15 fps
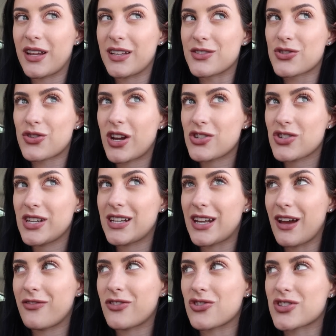And strangely
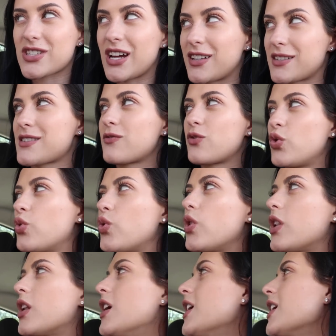enough, there's tons of
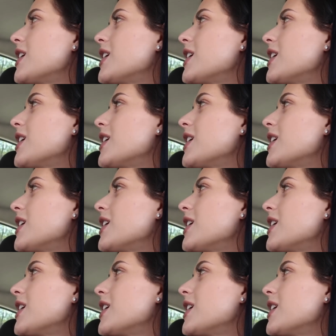cool